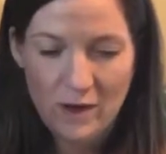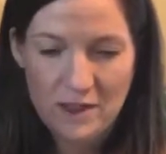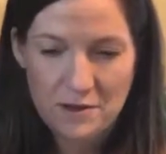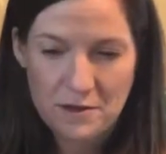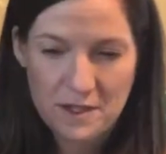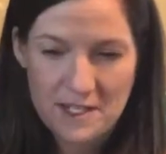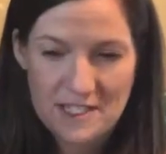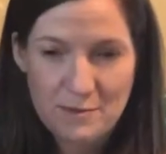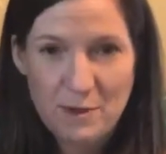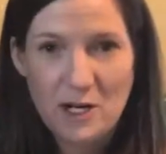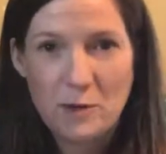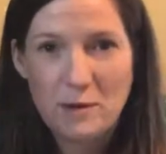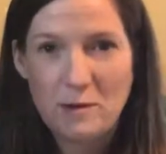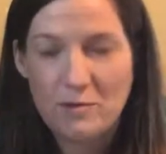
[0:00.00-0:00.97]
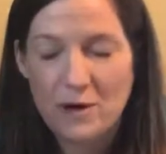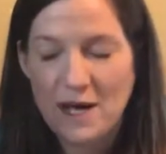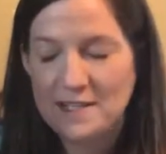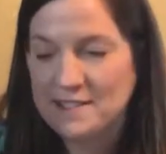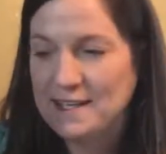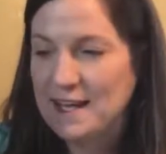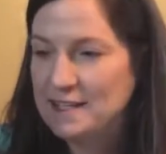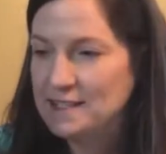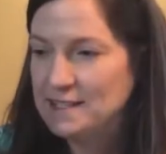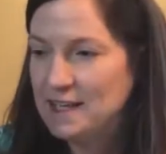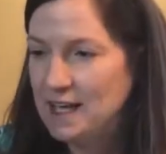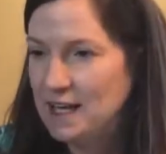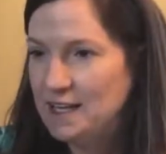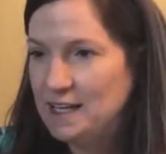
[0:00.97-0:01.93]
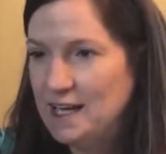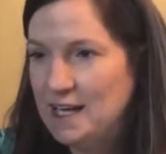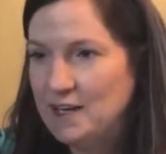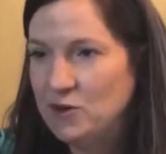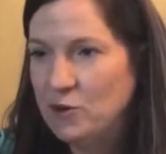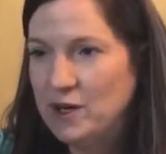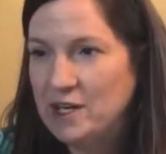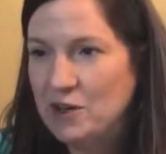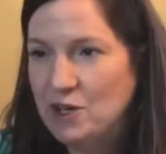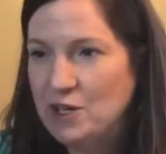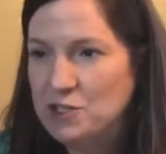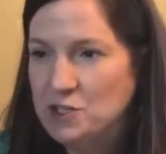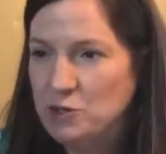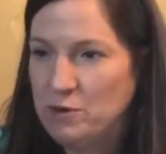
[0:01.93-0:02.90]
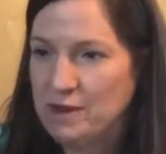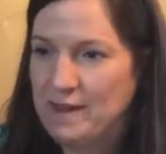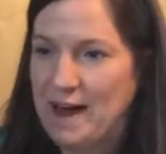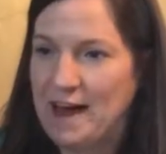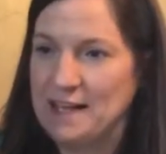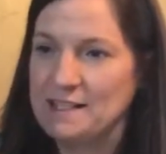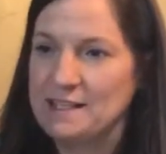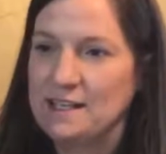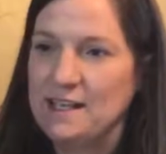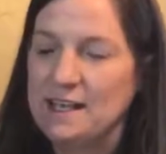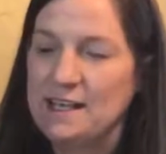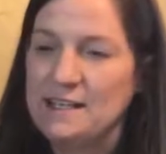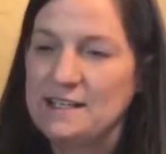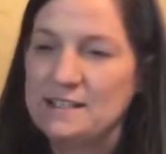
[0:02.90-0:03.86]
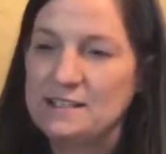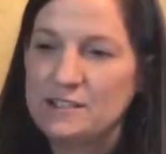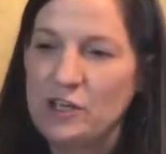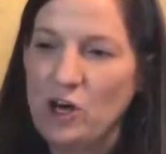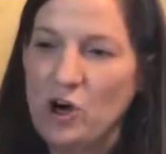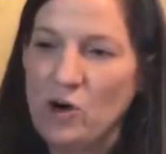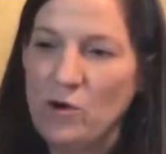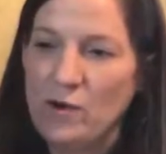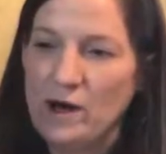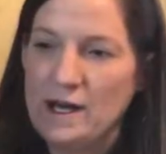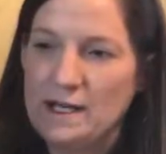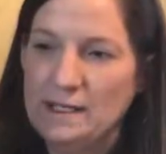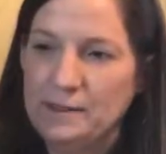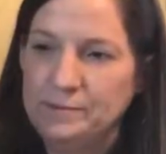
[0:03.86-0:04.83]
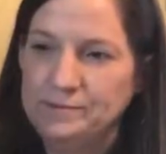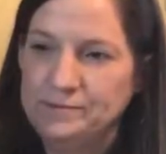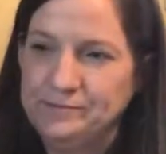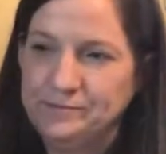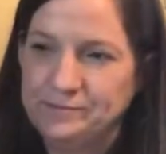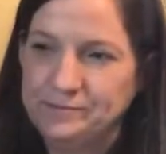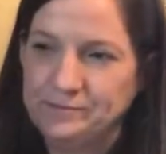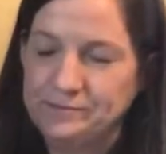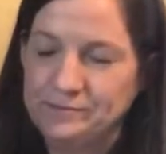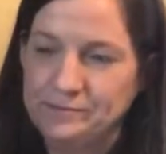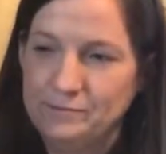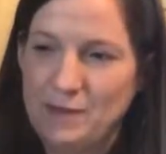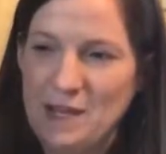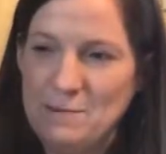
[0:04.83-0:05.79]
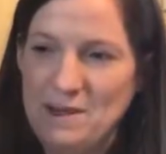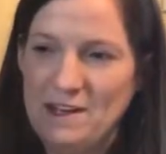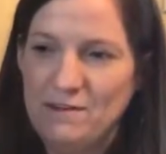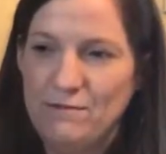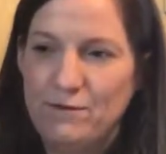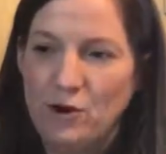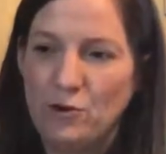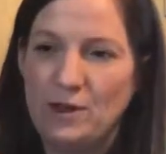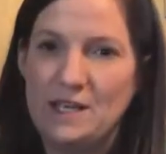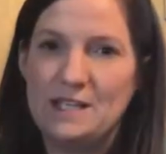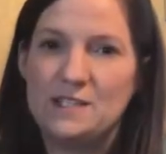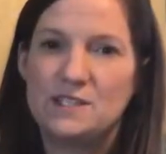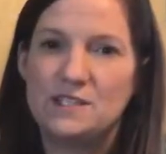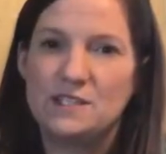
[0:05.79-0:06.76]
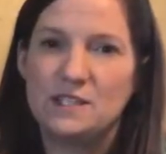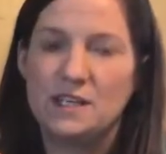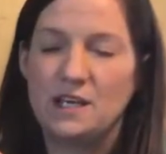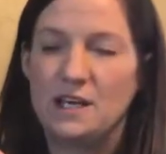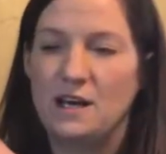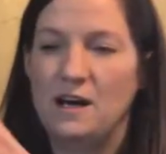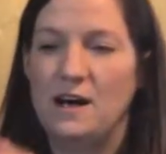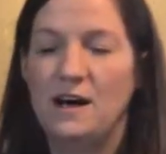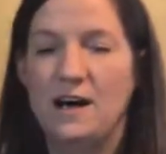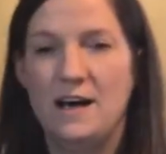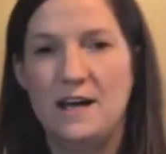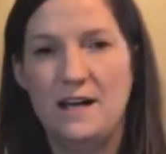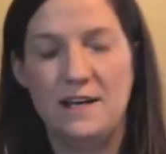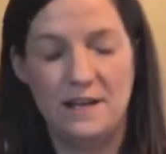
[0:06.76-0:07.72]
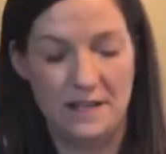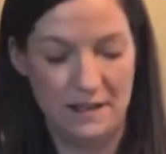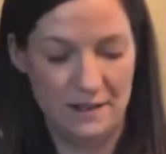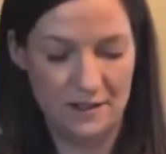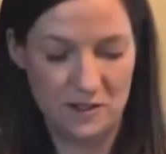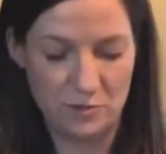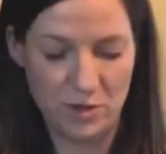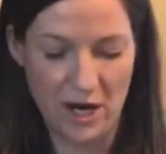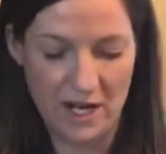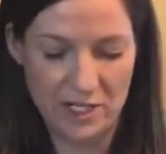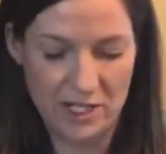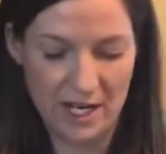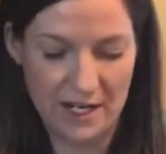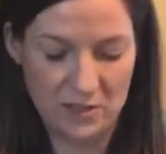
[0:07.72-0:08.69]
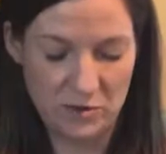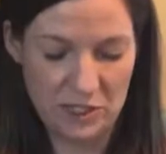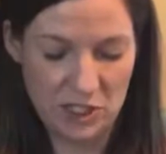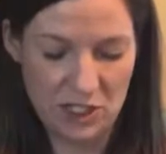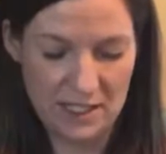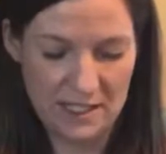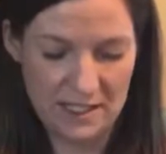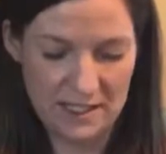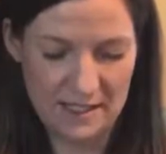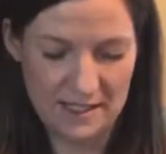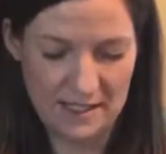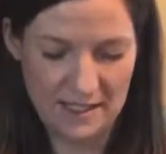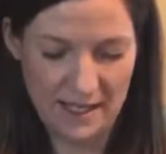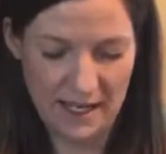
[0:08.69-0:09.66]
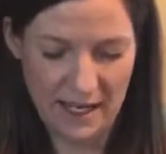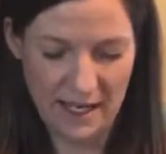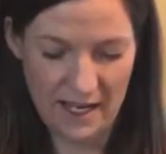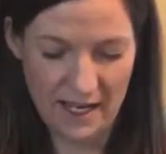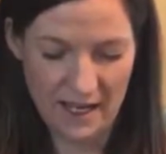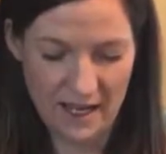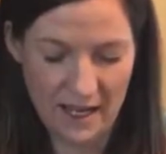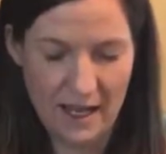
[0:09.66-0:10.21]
through the experiment process and what you can do with that. So my main focus on this project was just to see